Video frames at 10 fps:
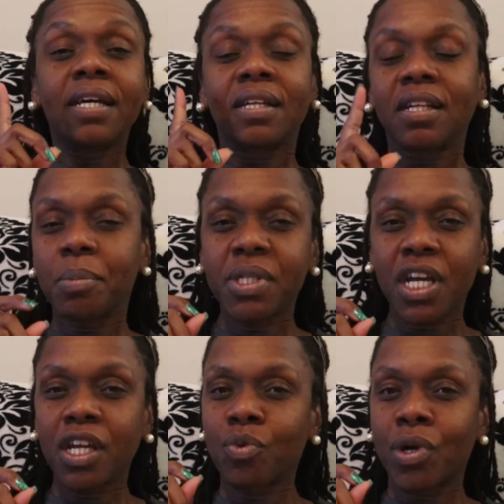now let me
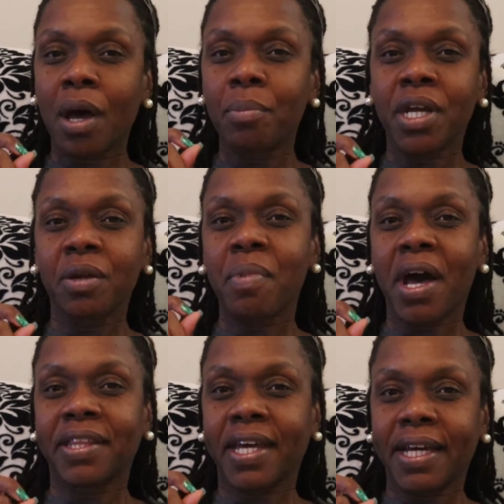tell you what I mean
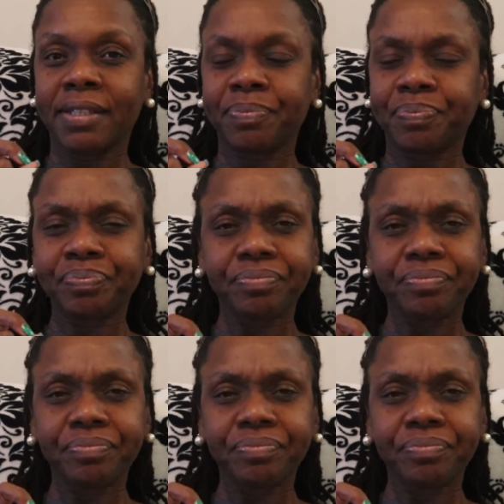by that.